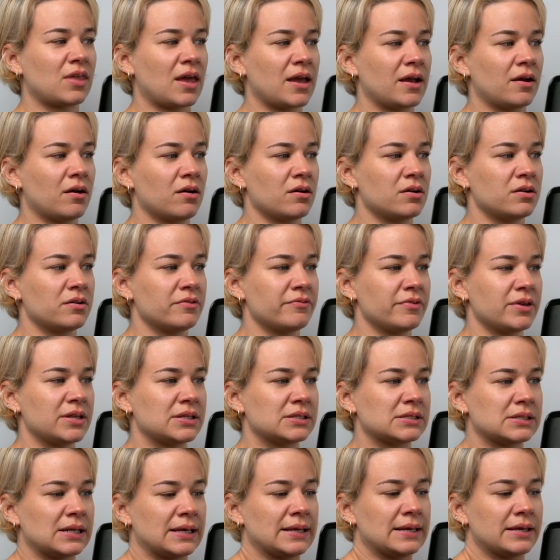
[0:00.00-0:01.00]

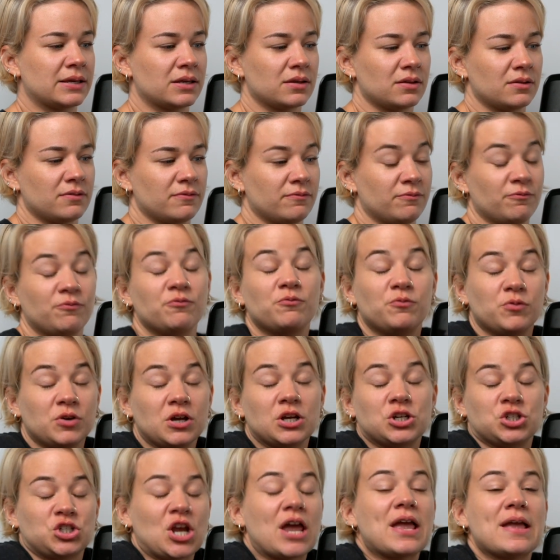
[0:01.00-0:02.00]
It's like
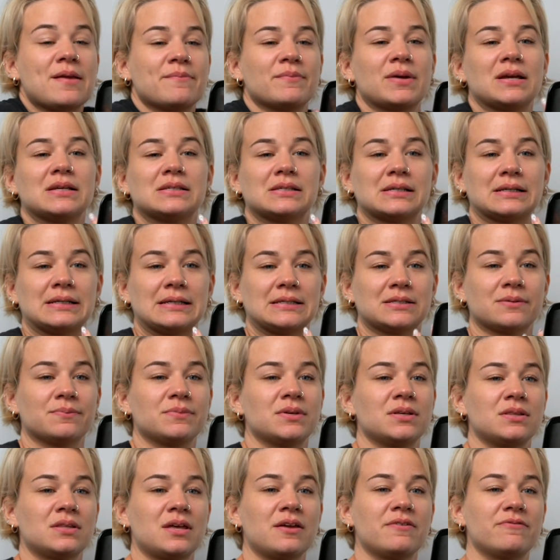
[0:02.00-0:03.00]
a shame, basically,
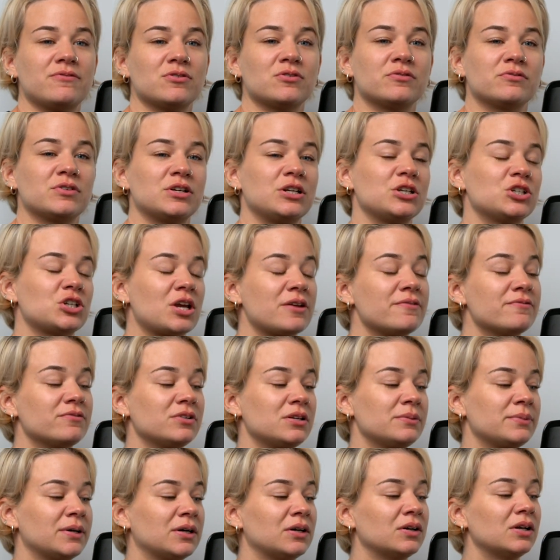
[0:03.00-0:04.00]
something they feel really
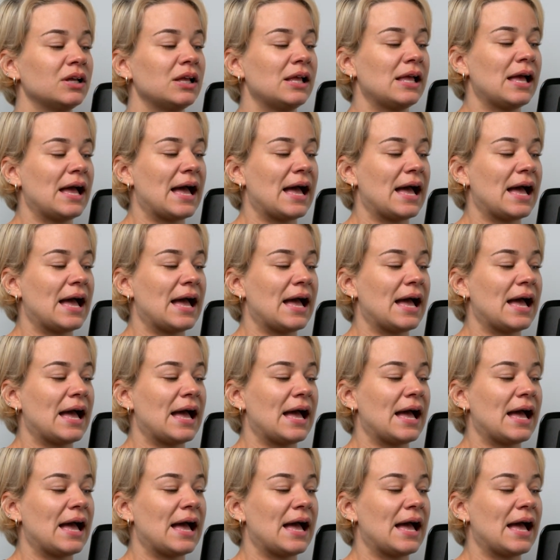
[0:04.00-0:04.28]
shameful about.